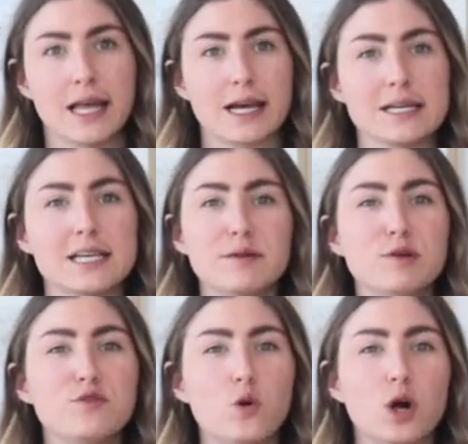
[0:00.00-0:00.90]
Like I said
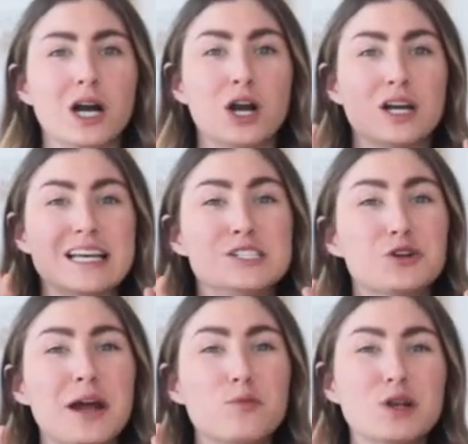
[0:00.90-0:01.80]
before,
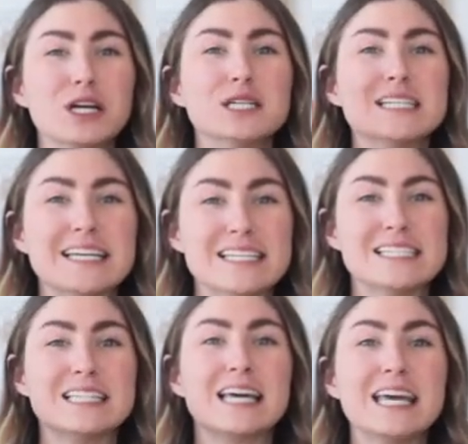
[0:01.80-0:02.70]
Instagram Reels
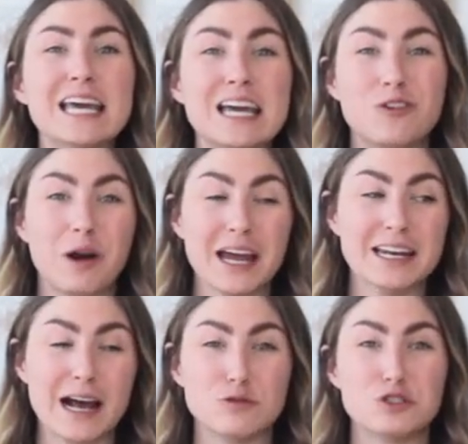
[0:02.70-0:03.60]
is the key
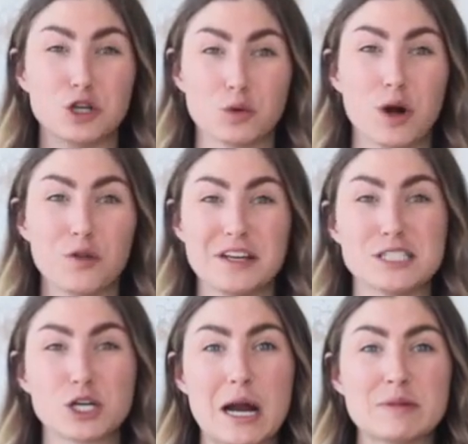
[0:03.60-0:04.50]
right now to growth.
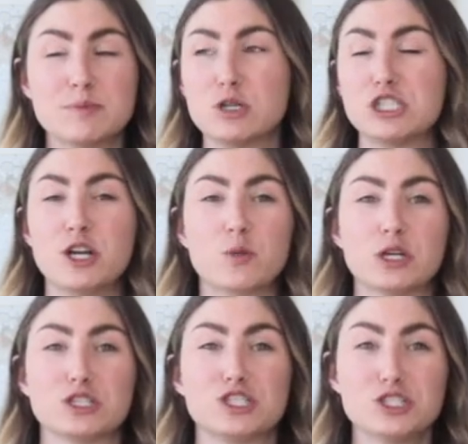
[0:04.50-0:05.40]
Instagram is pushing
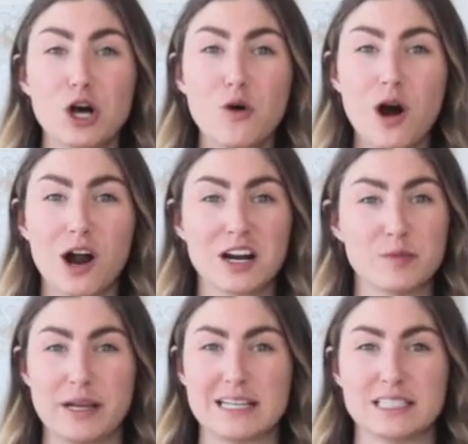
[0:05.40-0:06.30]
Reels so
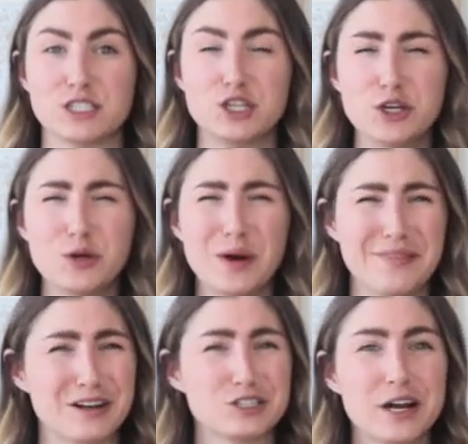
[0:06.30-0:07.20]
hard because it's new
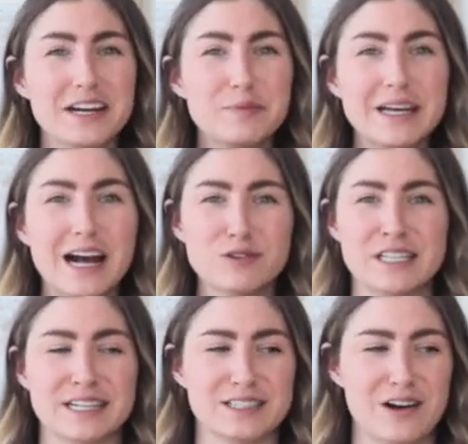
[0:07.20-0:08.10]
and they're trying to beat out
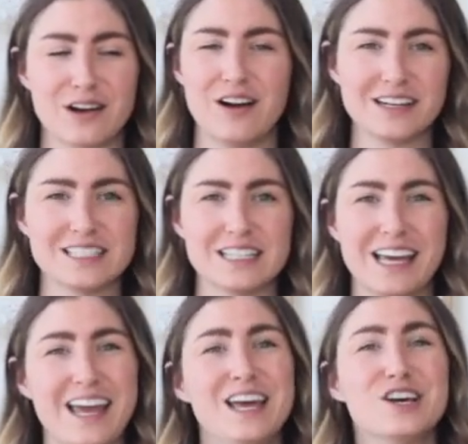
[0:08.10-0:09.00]
TikTok,
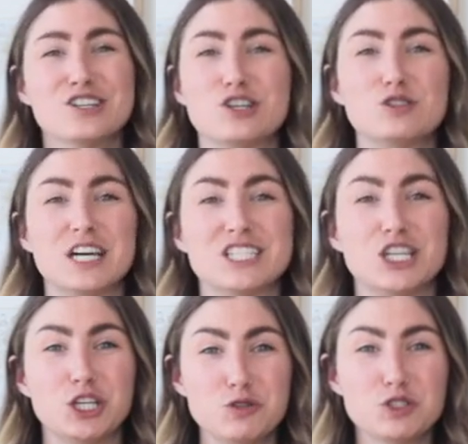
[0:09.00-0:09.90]
honestly. So
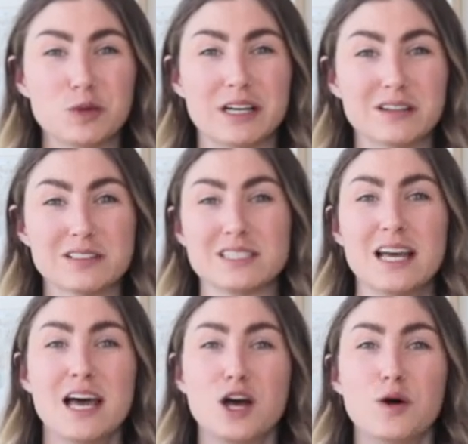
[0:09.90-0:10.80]
just use Reels,
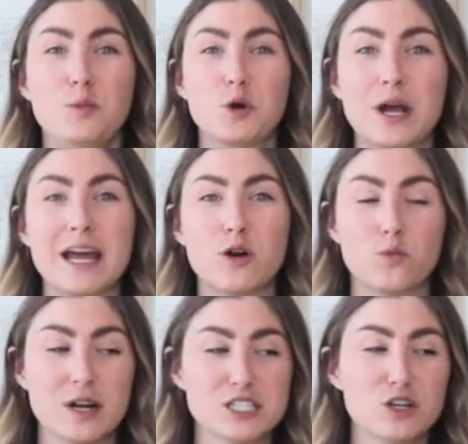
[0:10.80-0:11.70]
create
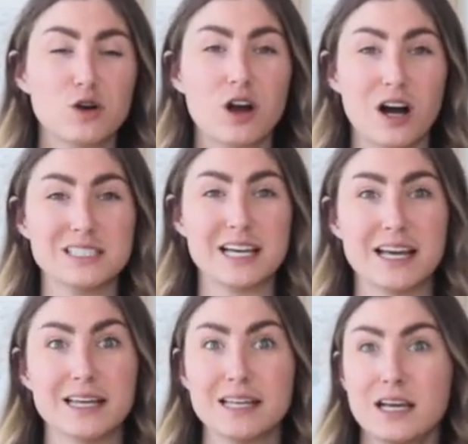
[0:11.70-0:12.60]
original
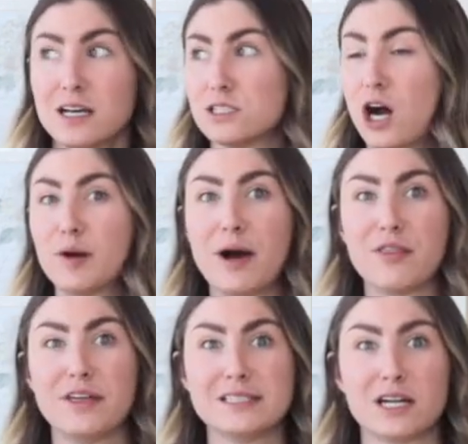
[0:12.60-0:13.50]
content, talk
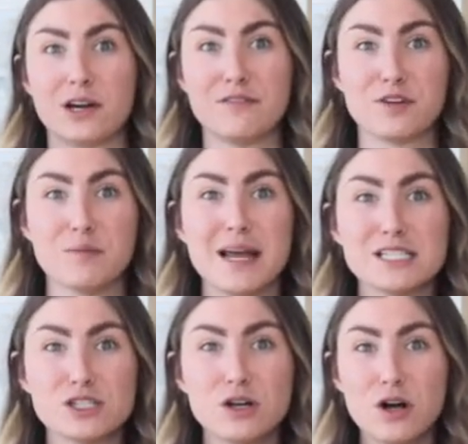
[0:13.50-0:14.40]
about things that are
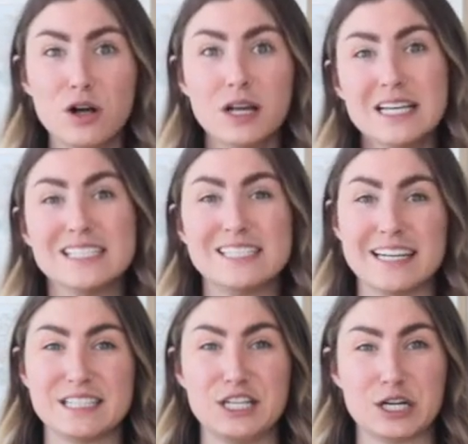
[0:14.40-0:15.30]
informational,
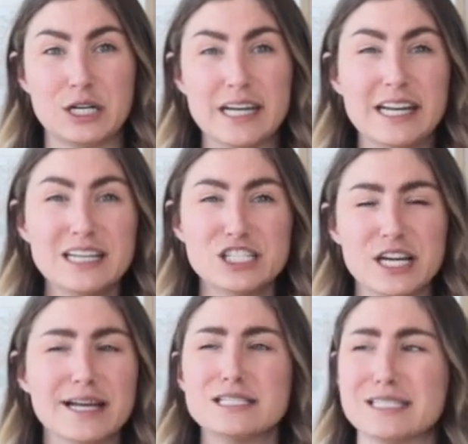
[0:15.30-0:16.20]
stick to your
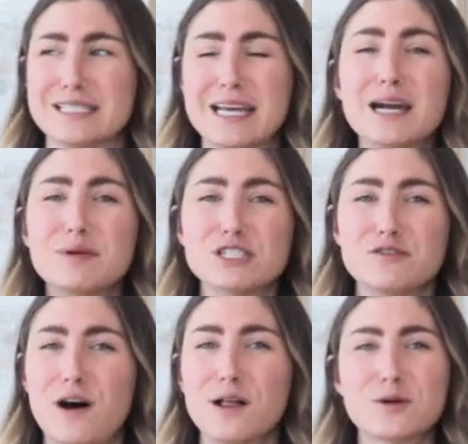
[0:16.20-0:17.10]
niche, and just get a bunch
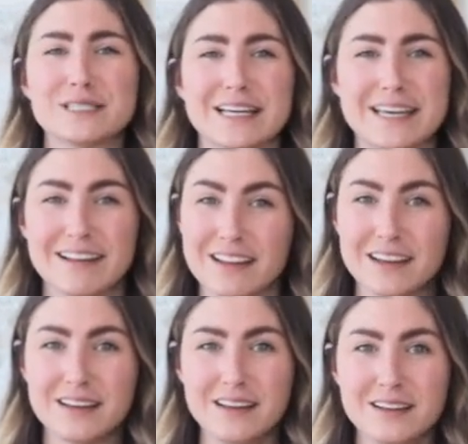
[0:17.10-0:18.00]
of followers and kill
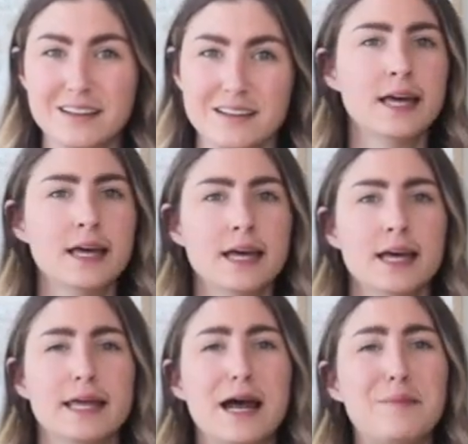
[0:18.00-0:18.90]
it.
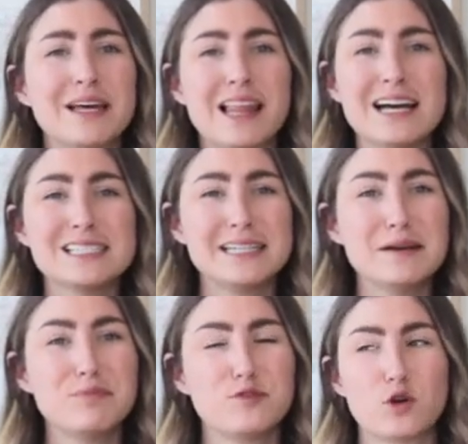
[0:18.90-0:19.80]
Now, my last
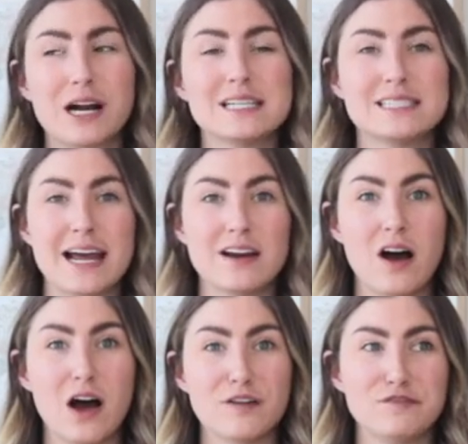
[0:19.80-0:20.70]
tip before I sign
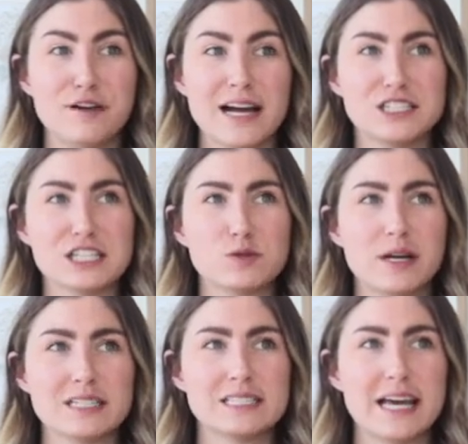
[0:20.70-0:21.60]
off, I just wanna